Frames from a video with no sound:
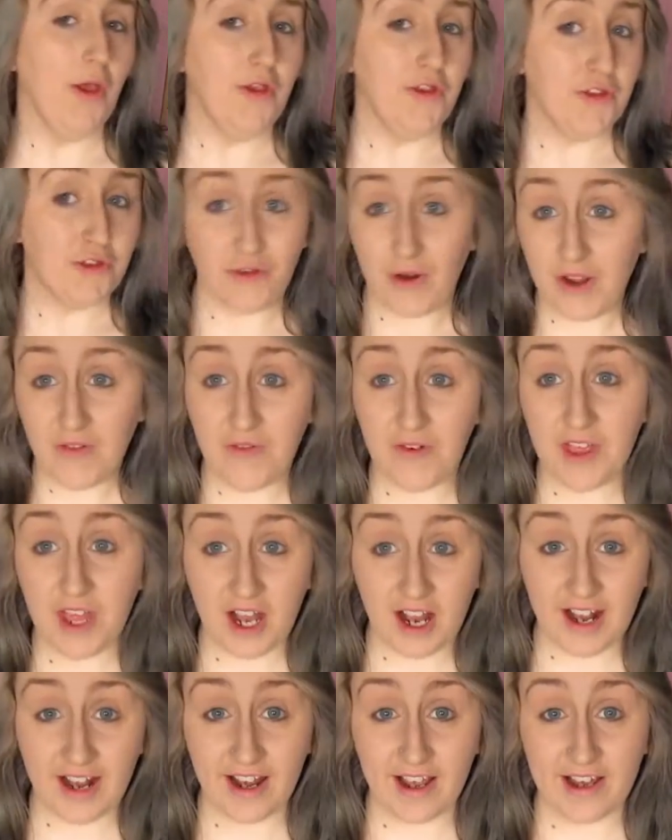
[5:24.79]
straight for the
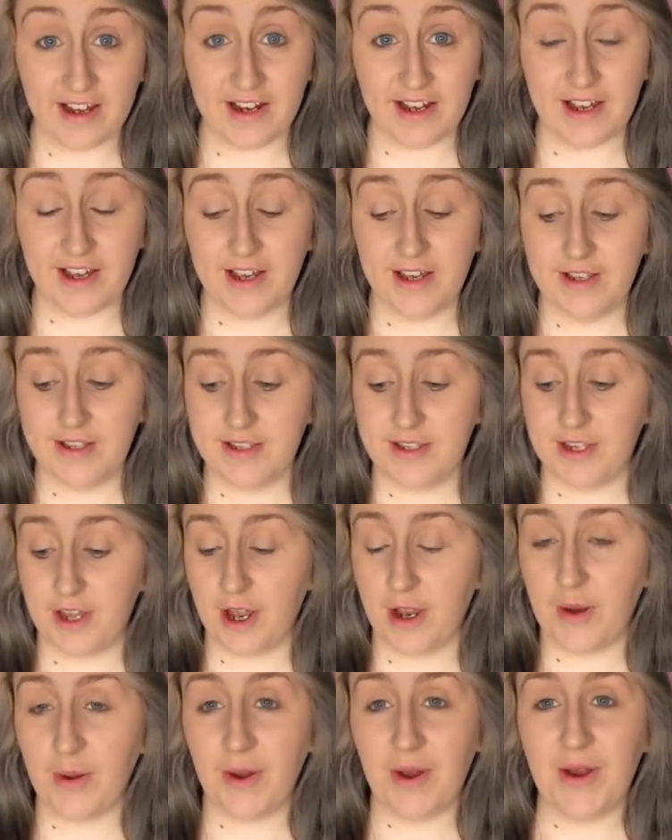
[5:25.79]
eyeliner.
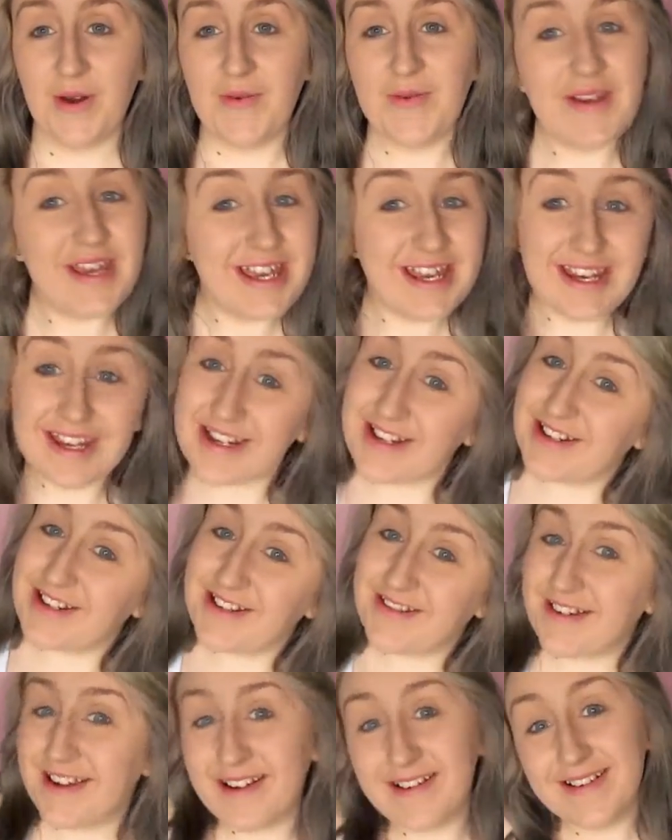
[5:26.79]
So we're going to go
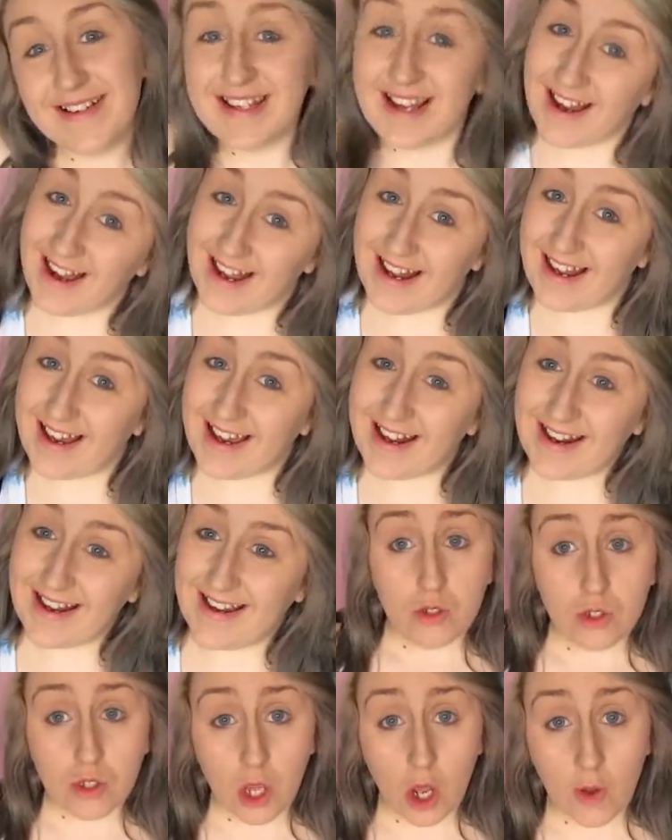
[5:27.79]
straight on to
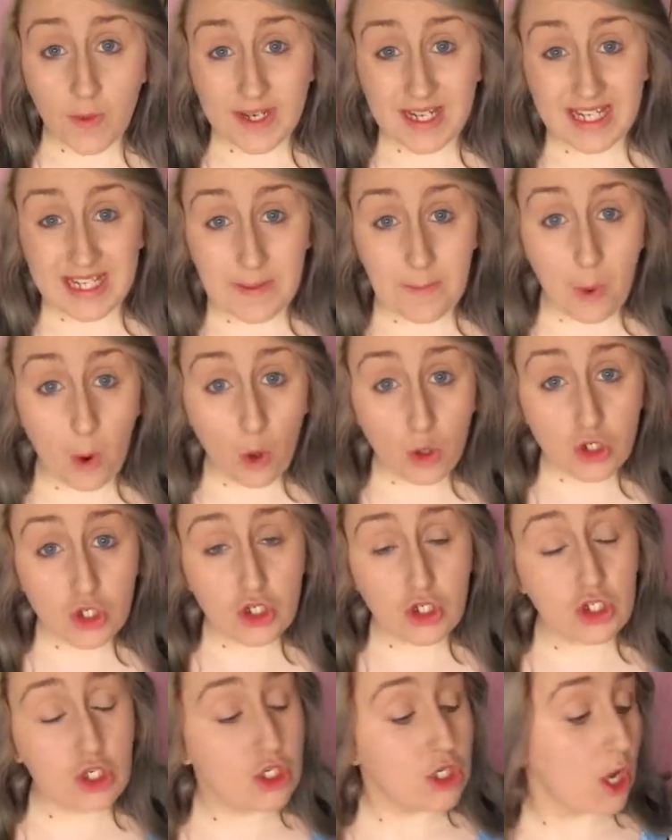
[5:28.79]
eyeliner. So it is
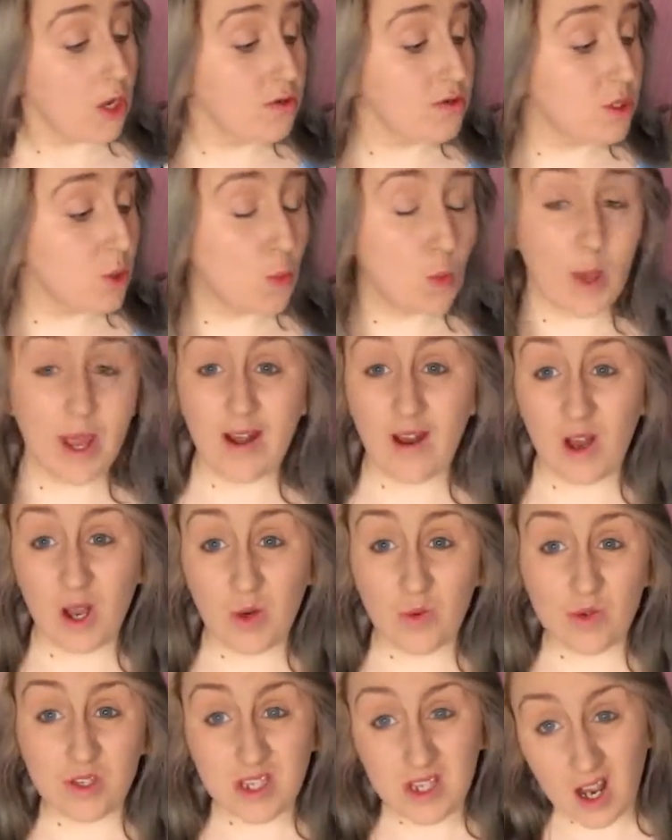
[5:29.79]
important to note that when
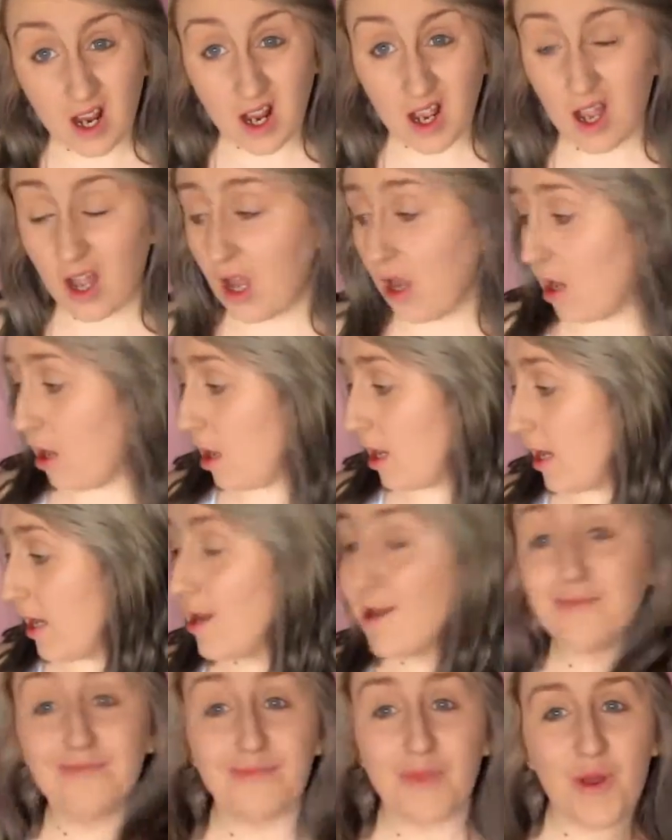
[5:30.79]
I was younger,
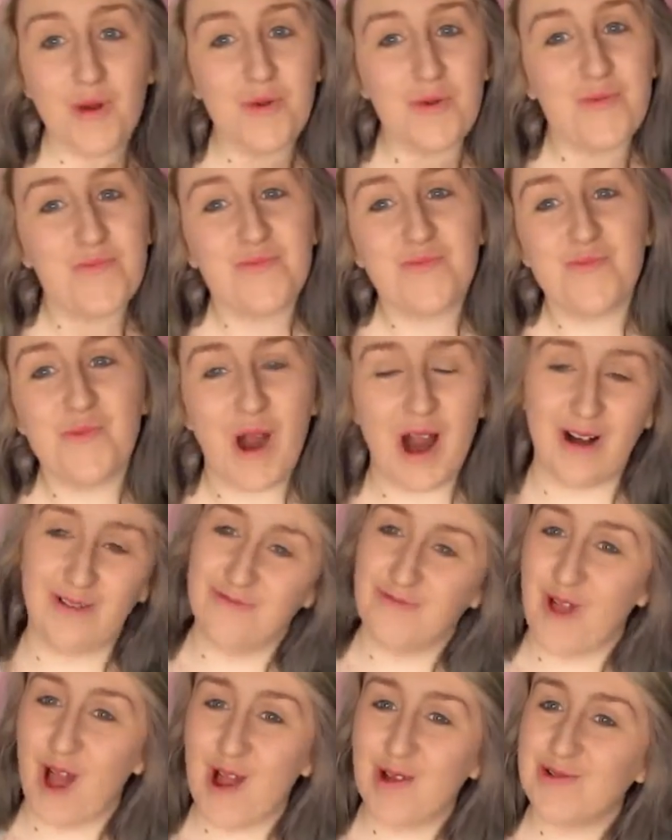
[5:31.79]
I
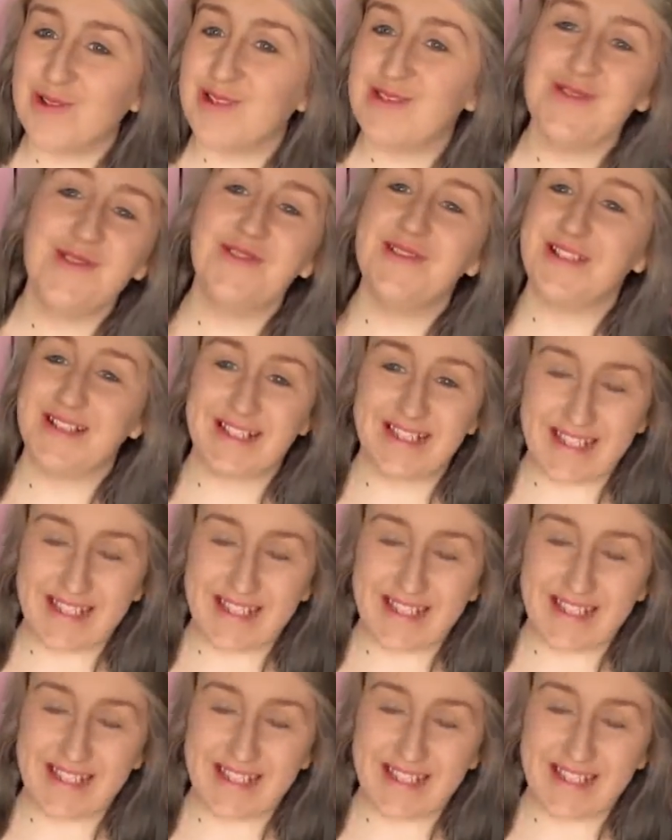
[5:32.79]
was not a